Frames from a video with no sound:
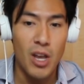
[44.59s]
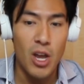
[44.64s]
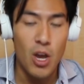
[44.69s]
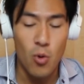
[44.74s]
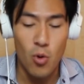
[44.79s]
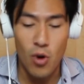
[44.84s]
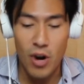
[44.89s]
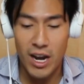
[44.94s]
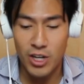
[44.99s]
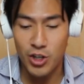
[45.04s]

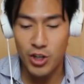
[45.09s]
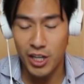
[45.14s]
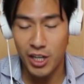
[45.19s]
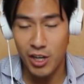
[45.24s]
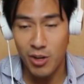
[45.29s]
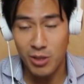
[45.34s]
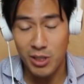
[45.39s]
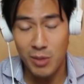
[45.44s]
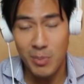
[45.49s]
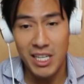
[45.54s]
We're actually
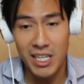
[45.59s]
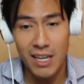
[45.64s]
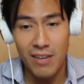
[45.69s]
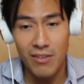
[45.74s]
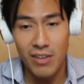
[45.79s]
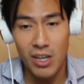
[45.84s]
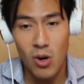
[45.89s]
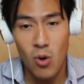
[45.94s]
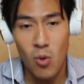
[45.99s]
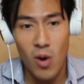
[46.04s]
going to be
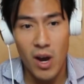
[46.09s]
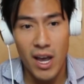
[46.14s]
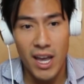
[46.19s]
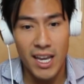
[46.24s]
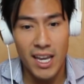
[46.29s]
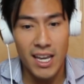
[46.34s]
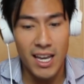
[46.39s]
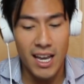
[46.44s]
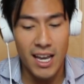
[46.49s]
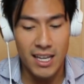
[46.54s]
giving
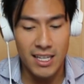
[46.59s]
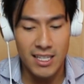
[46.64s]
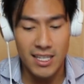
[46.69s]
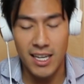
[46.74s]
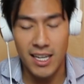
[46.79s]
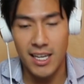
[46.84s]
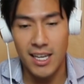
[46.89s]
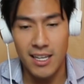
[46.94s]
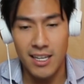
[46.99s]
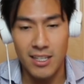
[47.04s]
away a
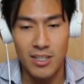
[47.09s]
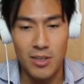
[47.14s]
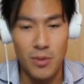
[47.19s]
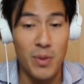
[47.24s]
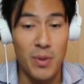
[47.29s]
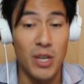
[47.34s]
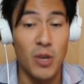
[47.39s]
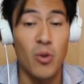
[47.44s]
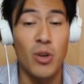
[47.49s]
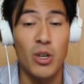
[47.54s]
ticket to
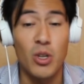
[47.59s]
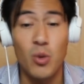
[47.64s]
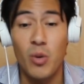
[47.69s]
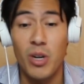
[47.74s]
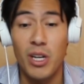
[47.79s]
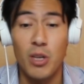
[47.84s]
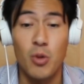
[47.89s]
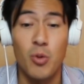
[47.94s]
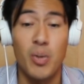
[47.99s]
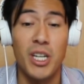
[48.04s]
Bitcoin
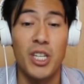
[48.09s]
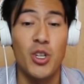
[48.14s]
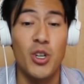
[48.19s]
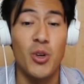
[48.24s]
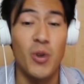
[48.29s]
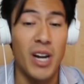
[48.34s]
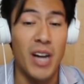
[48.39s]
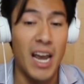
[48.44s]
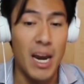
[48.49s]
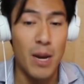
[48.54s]
2022
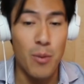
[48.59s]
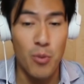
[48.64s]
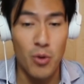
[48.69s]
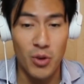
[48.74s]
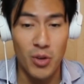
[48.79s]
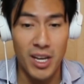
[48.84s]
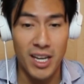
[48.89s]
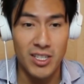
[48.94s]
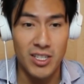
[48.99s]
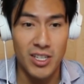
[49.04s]
in April
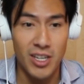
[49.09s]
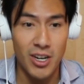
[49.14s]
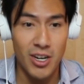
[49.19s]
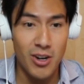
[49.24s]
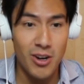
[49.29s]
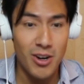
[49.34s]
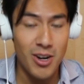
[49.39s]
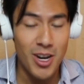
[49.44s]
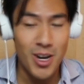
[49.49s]
next year.